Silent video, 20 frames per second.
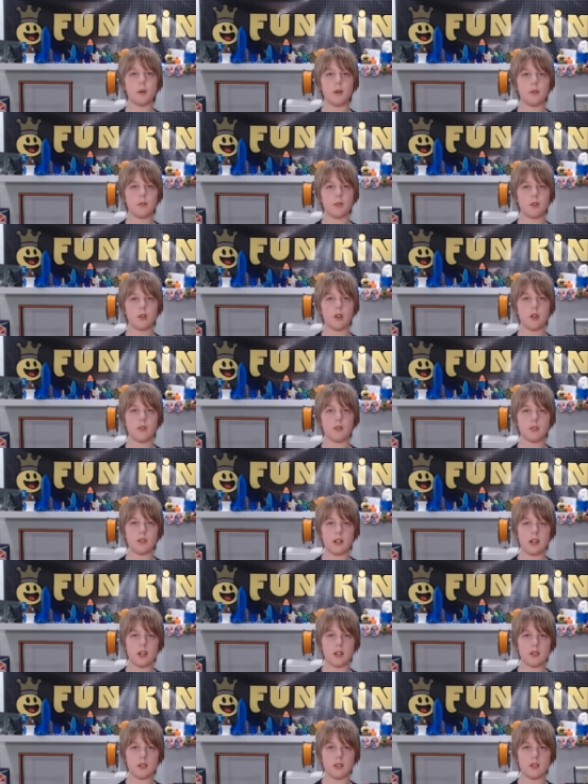for
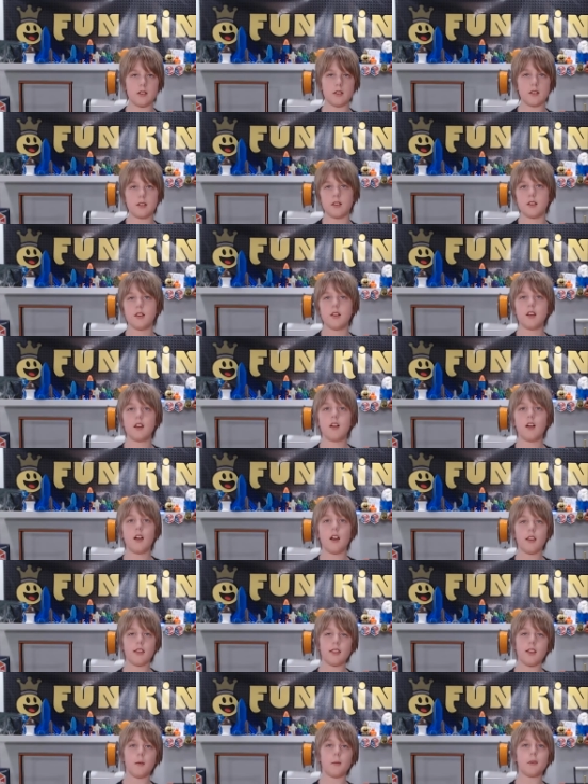notifications.
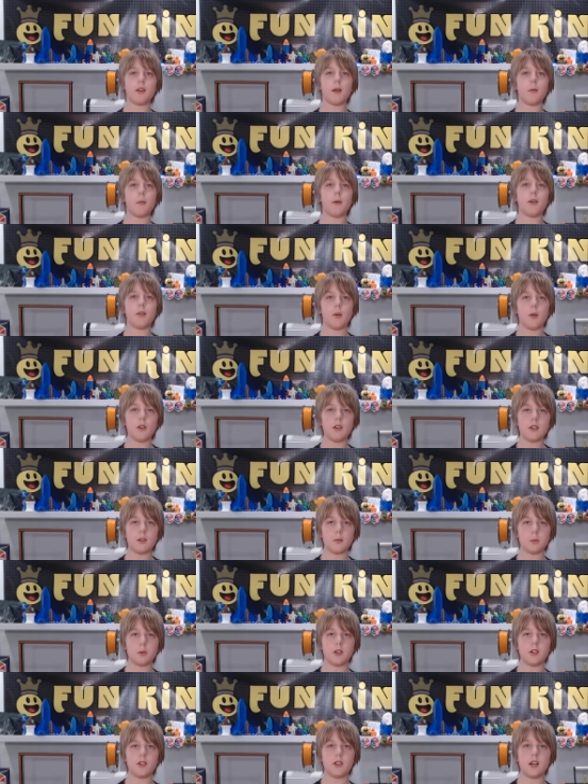A thumbs up is always
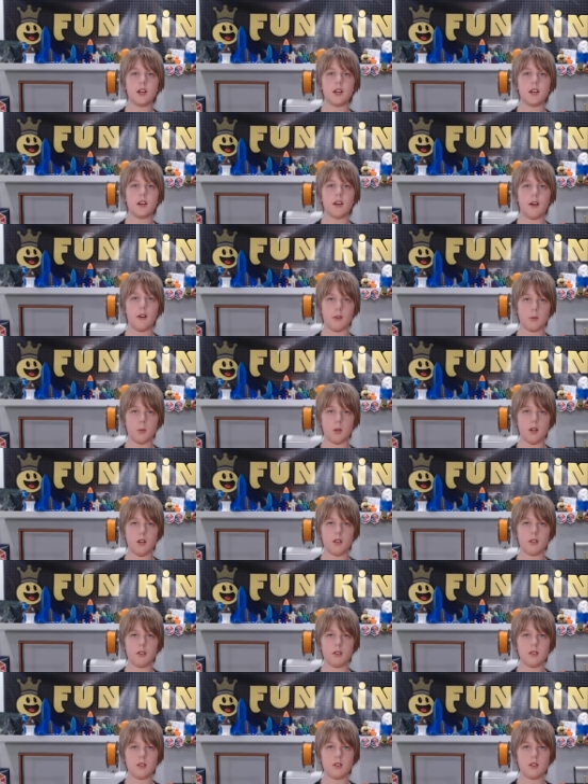appreciated as well.
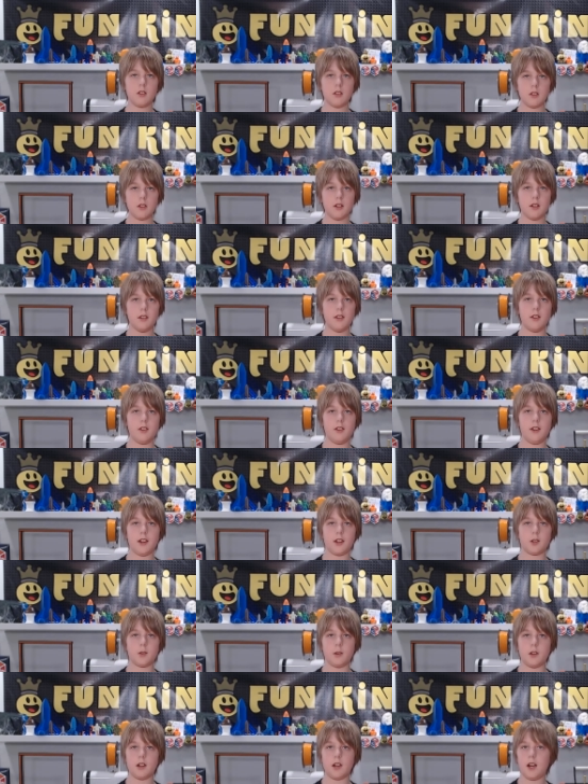Until
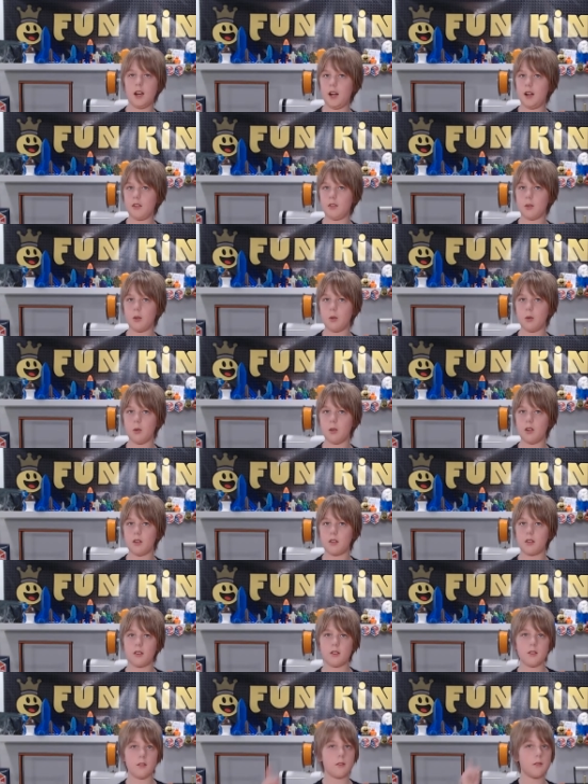next week, as
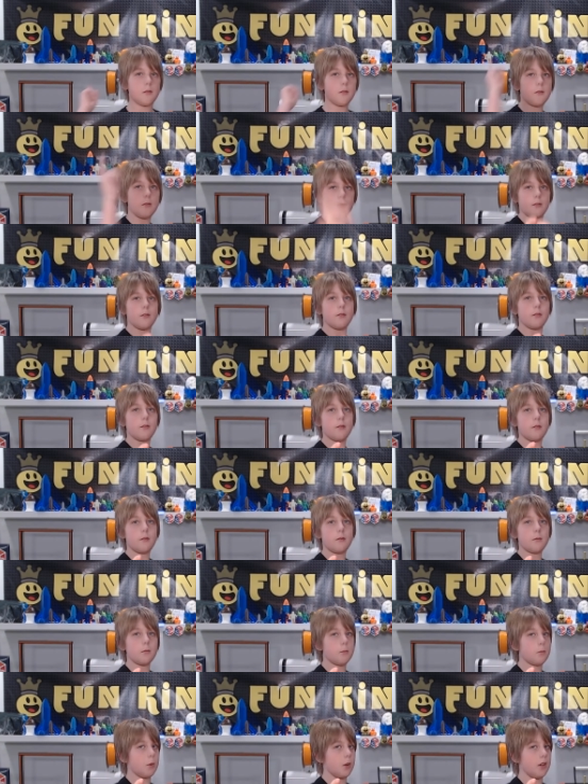always,
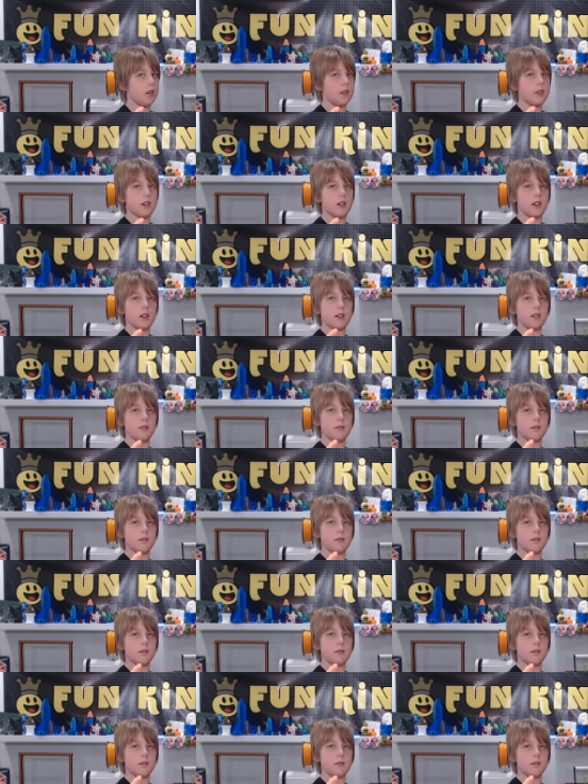print on.